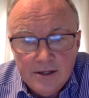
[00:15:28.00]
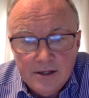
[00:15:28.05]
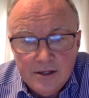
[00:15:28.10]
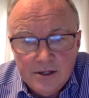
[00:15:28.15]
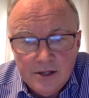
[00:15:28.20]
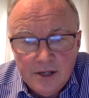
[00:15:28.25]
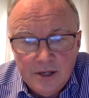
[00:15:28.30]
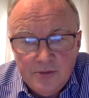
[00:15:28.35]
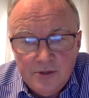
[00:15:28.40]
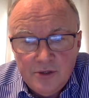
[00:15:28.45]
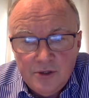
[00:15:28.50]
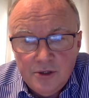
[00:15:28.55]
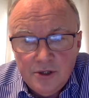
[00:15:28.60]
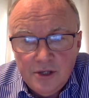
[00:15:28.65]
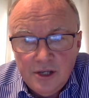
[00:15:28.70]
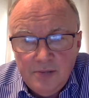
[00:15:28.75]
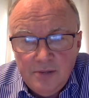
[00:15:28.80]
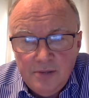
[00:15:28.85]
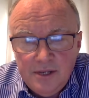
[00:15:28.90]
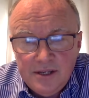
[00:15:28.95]
And type
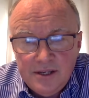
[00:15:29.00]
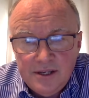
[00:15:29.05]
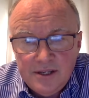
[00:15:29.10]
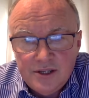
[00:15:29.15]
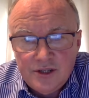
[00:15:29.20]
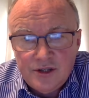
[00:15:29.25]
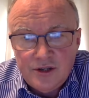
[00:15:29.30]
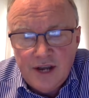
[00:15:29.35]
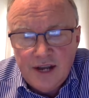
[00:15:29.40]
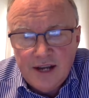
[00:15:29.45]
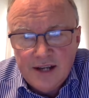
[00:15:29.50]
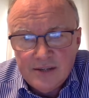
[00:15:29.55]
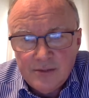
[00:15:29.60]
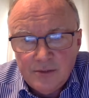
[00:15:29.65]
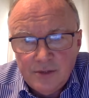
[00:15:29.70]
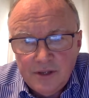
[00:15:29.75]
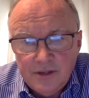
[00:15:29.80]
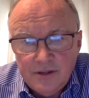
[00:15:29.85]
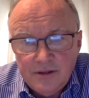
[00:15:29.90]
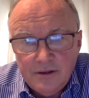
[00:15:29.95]
2 diabetes
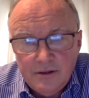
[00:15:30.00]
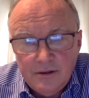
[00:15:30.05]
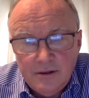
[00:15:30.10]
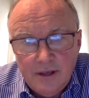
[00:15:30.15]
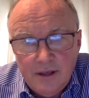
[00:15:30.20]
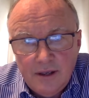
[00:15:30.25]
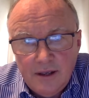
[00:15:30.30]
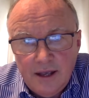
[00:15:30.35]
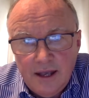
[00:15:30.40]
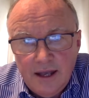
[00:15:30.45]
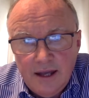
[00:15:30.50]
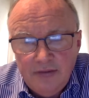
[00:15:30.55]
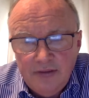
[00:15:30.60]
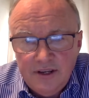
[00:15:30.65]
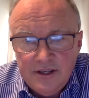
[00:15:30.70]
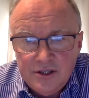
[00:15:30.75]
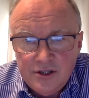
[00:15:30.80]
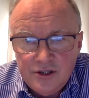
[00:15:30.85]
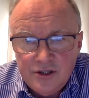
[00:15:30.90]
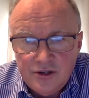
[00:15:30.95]
tracks with
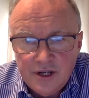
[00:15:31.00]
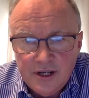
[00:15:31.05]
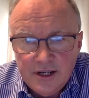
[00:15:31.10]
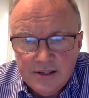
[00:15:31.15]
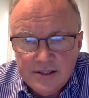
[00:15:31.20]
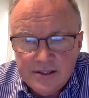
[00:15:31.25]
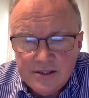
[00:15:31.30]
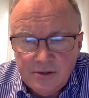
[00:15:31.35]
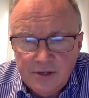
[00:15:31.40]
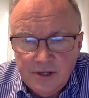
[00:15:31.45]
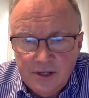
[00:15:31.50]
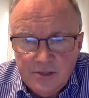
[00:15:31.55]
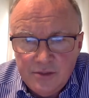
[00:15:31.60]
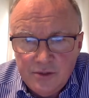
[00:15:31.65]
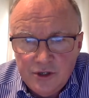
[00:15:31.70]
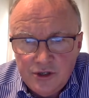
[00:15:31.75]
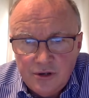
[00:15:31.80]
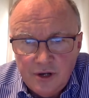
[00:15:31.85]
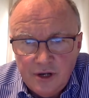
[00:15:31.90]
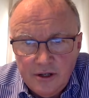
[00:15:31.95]
elevated
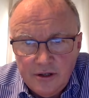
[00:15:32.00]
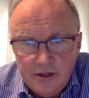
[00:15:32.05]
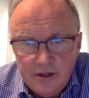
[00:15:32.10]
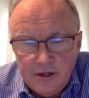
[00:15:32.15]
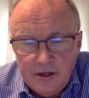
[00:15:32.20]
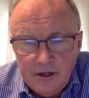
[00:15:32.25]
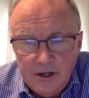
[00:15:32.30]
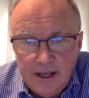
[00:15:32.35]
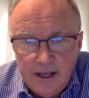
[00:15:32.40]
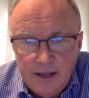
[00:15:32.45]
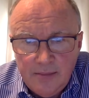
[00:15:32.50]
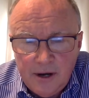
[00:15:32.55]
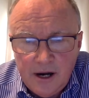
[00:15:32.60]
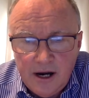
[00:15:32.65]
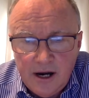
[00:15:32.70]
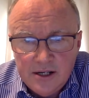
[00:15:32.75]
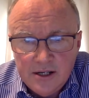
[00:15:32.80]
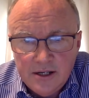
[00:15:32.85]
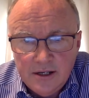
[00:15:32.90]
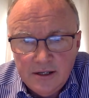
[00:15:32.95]
triglycerides, which are another
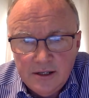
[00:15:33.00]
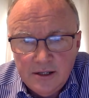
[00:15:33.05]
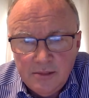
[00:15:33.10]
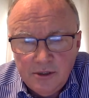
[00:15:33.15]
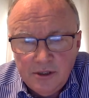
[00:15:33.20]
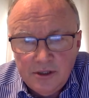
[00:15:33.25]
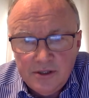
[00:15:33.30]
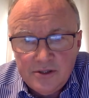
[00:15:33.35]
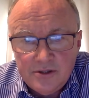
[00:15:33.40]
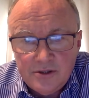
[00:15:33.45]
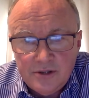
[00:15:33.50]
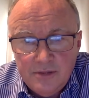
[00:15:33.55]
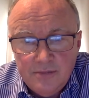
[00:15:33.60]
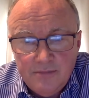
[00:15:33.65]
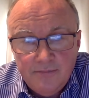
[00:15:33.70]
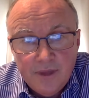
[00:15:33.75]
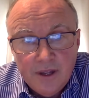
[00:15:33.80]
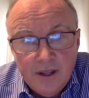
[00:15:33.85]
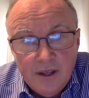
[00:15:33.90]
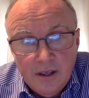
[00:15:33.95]
uh, particle in the
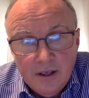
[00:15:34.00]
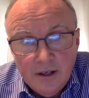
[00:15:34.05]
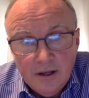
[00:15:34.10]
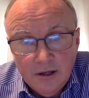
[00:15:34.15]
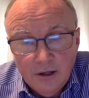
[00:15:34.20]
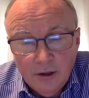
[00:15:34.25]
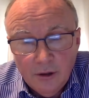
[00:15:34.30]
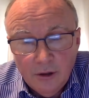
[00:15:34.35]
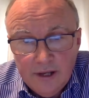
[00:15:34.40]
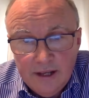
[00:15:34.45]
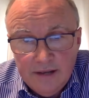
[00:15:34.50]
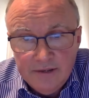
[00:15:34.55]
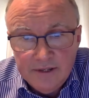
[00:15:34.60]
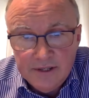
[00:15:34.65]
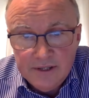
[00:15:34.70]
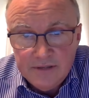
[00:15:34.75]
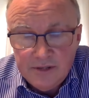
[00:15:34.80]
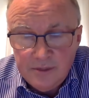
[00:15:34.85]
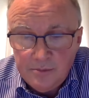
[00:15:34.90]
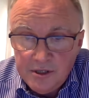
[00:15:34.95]
bloodstream, low
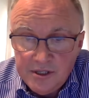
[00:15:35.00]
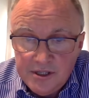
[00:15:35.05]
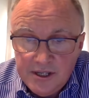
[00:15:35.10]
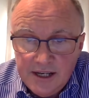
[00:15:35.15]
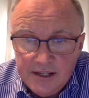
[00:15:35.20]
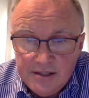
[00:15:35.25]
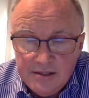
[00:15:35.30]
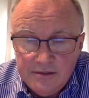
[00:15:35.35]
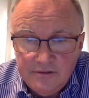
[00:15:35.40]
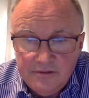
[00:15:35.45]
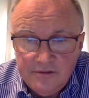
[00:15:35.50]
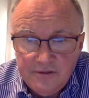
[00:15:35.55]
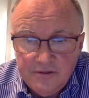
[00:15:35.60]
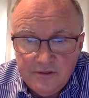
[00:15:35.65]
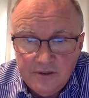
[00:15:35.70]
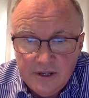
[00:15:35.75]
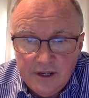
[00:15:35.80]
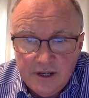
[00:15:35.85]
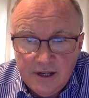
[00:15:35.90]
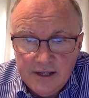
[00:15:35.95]
levels of the
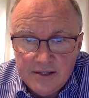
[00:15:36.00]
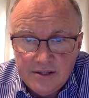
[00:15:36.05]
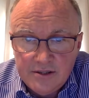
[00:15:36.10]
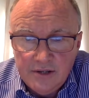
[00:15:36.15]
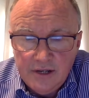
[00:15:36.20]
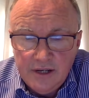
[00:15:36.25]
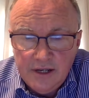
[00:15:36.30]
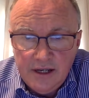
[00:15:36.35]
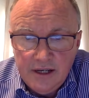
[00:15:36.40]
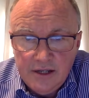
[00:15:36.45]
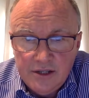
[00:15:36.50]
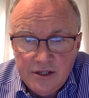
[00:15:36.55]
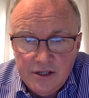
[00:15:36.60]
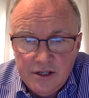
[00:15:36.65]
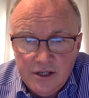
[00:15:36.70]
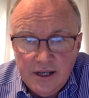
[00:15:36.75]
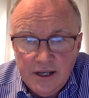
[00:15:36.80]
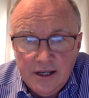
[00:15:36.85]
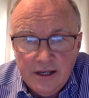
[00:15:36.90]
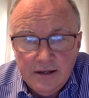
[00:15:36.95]
protective cholesterol
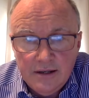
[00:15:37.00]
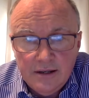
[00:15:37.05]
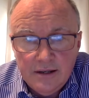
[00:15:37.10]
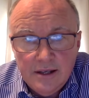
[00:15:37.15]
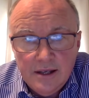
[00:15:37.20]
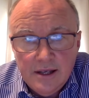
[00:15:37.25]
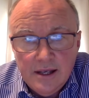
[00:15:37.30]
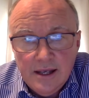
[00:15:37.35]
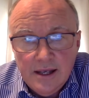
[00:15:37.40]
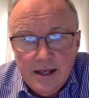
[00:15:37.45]
HDL,